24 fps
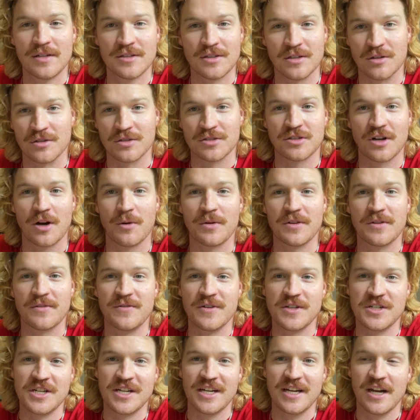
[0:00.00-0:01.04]
So I'll start with the
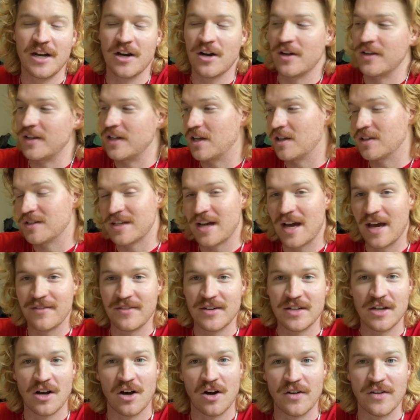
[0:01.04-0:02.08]
fishing gear and then I'll dive
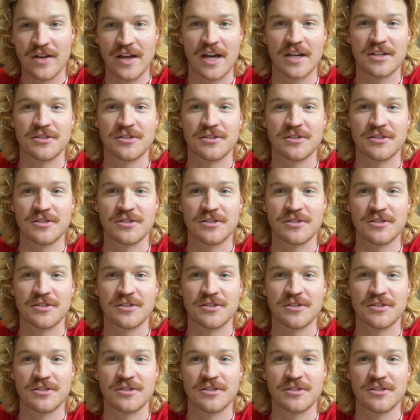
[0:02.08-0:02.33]
into all the